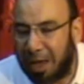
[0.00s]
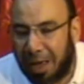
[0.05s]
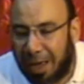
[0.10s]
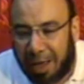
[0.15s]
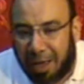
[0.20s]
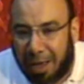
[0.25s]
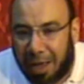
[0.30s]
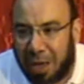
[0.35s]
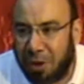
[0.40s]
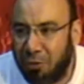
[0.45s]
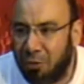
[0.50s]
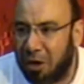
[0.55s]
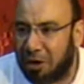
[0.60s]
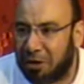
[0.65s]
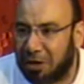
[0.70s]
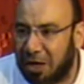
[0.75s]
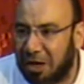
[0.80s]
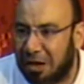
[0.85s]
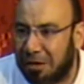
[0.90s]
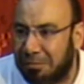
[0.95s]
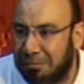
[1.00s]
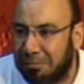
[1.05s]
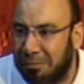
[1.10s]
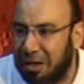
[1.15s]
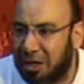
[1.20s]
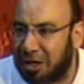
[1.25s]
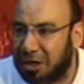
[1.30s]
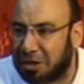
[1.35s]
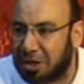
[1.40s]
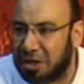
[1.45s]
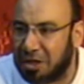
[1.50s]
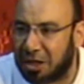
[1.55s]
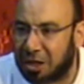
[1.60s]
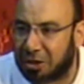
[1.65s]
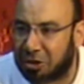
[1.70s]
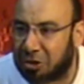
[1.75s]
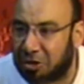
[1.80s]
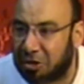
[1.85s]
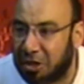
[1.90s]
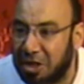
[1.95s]
How we are gonna make it in
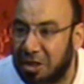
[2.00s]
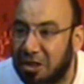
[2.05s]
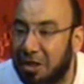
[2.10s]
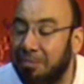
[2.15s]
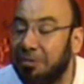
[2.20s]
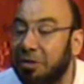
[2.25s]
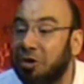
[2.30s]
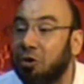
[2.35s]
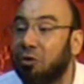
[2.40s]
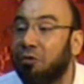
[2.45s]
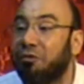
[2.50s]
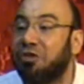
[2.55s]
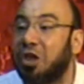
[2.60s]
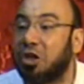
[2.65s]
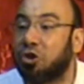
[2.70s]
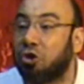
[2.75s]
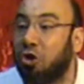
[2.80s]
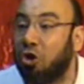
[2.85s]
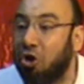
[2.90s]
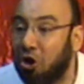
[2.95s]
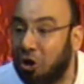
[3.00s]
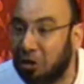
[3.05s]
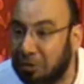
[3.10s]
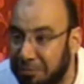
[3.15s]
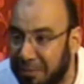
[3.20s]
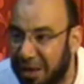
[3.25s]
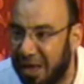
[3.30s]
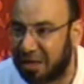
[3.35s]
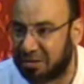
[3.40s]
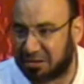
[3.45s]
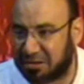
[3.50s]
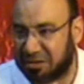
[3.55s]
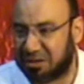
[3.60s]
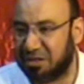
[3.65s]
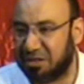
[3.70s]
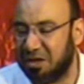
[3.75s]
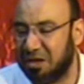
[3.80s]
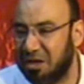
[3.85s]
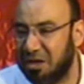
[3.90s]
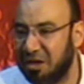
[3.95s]
the middle of that whole
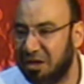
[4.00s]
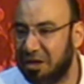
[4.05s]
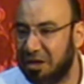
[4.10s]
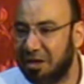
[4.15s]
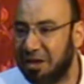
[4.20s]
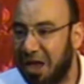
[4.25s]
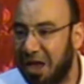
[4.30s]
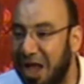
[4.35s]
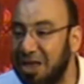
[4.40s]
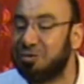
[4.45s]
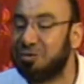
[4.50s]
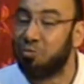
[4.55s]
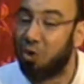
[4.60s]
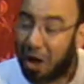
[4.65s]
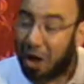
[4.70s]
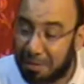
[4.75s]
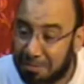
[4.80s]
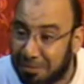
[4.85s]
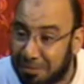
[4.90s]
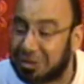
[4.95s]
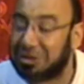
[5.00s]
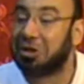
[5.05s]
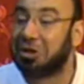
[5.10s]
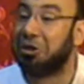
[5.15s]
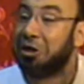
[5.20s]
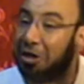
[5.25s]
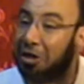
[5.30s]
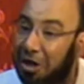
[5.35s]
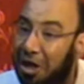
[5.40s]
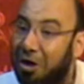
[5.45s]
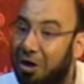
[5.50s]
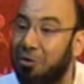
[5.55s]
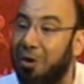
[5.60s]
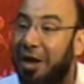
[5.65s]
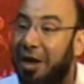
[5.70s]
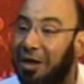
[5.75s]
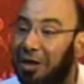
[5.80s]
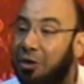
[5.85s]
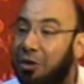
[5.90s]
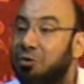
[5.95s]
mess, as Muhammad sallallahu
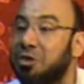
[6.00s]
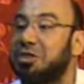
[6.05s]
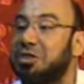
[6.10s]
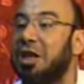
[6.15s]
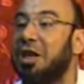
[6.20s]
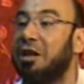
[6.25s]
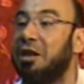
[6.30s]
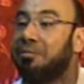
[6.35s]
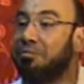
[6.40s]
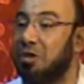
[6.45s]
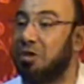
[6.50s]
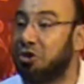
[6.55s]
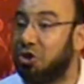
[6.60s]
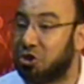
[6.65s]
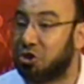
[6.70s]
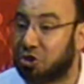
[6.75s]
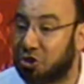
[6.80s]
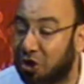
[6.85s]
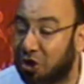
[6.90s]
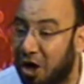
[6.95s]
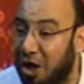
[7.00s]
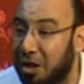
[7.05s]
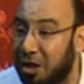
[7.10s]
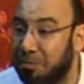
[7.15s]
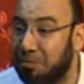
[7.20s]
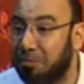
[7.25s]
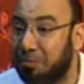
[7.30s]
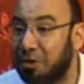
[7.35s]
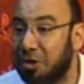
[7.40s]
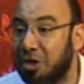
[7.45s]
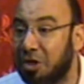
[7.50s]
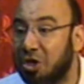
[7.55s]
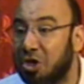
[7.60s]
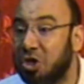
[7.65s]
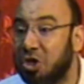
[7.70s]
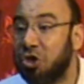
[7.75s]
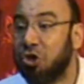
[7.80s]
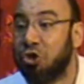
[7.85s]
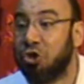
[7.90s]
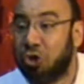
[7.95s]
alayhi wa sallam did describe
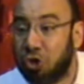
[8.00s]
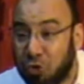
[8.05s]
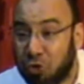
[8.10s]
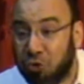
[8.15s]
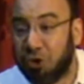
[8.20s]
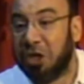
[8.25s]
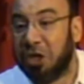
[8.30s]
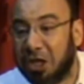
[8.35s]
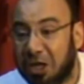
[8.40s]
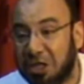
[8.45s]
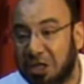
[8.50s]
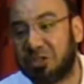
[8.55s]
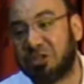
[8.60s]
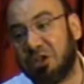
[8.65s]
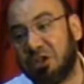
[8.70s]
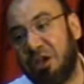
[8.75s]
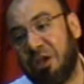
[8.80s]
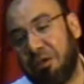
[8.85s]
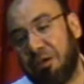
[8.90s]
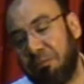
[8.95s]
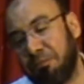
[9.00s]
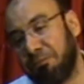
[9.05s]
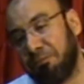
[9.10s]
during his time.